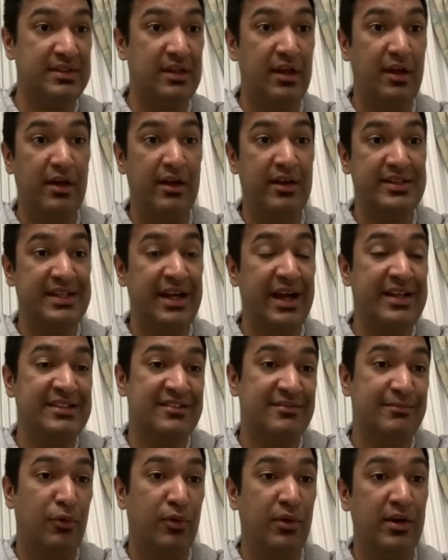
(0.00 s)
signs of
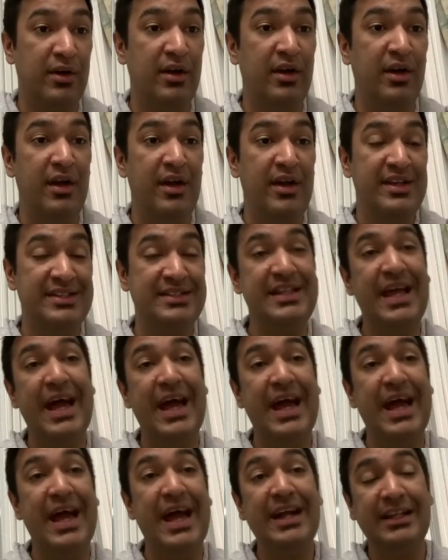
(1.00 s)
more
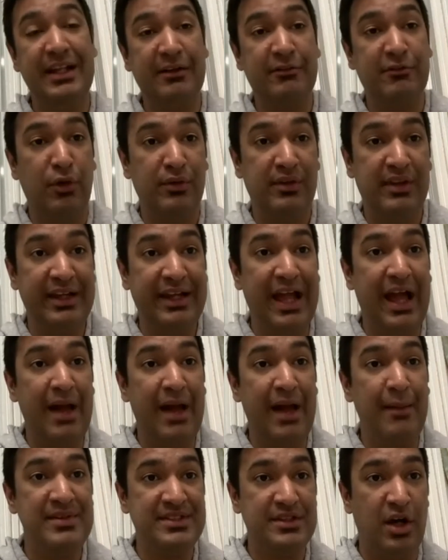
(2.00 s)
stagnant growth, like
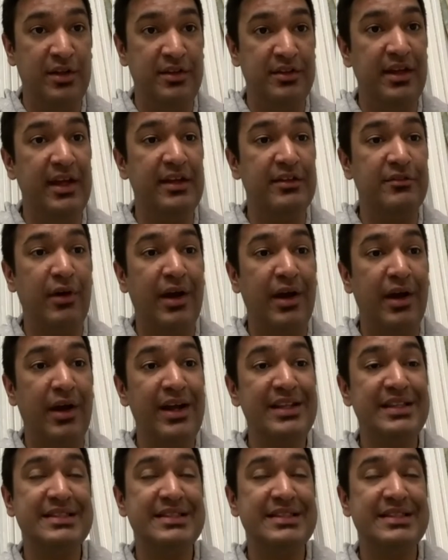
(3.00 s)
Amazon did, right? So